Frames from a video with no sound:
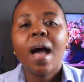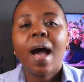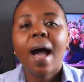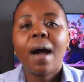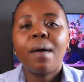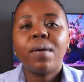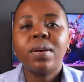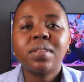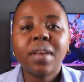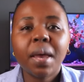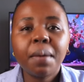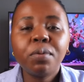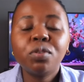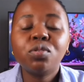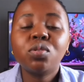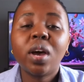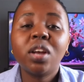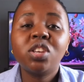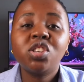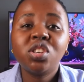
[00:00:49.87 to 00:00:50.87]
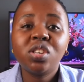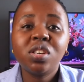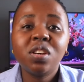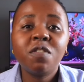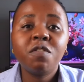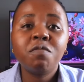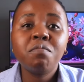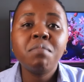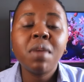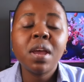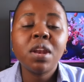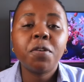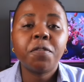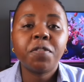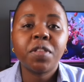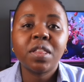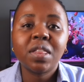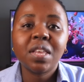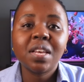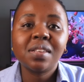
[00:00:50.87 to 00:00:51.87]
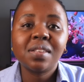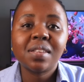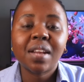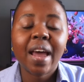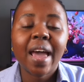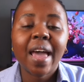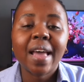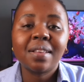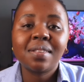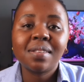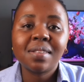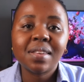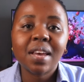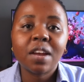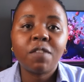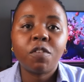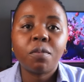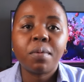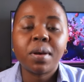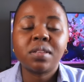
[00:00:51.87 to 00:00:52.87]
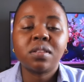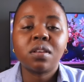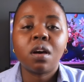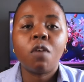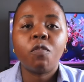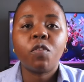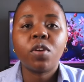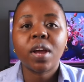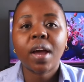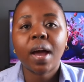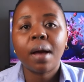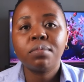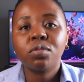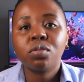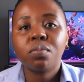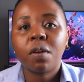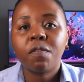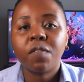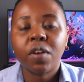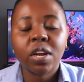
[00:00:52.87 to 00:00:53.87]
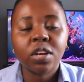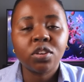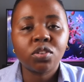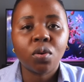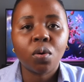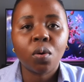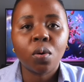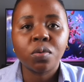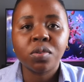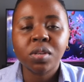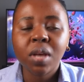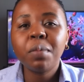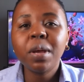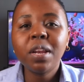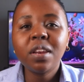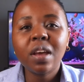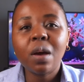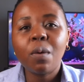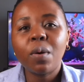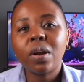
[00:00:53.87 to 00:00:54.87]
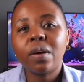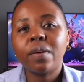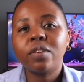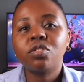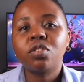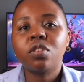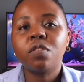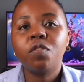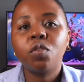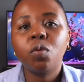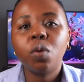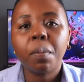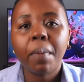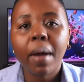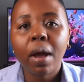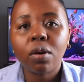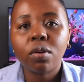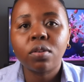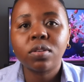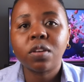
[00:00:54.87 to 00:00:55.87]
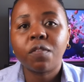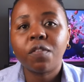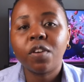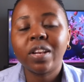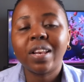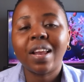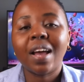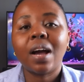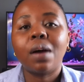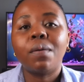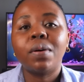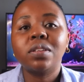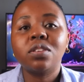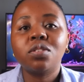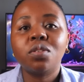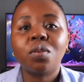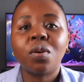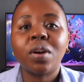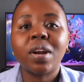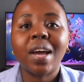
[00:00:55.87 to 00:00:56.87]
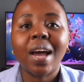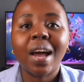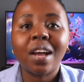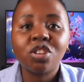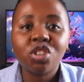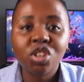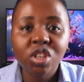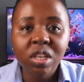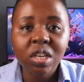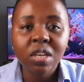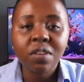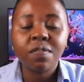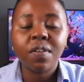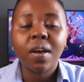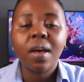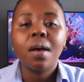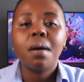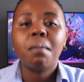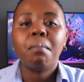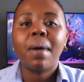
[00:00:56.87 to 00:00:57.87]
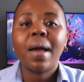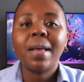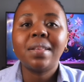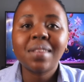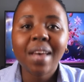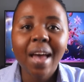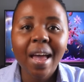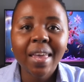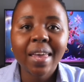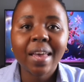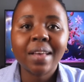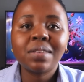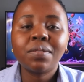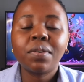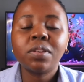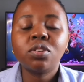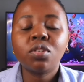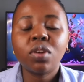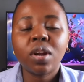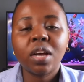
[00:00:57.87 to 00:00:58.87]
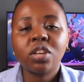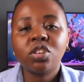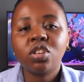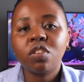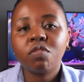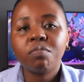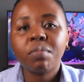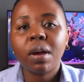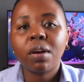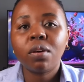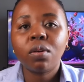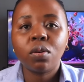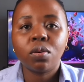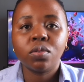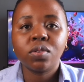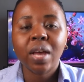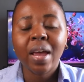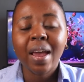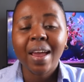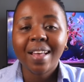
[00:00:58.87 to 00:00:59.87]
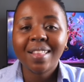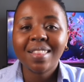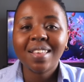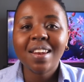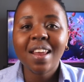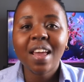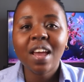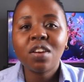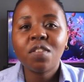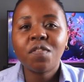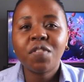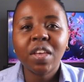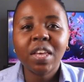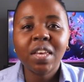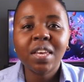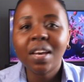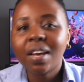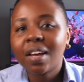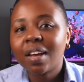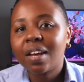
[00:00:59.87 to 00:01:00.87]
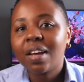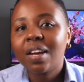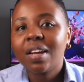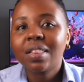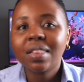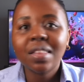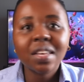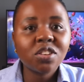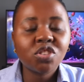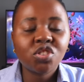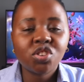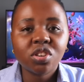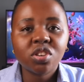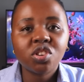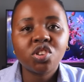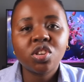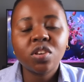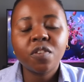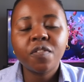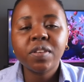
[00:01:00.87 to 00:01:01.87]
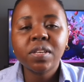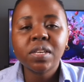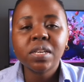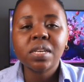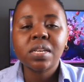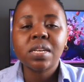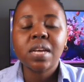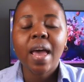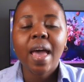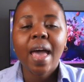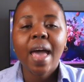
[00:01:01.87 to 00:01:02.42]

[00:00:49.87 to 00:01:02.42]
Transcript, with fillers: I was able to achieve many of the things that I had set for myself when it comes to my financial goals. Media, when I was reviewing my goals, I felt like I wasn't gonna achieve my targets. I wasn't gonna achieve my goals, and then end of the year, things just shifted.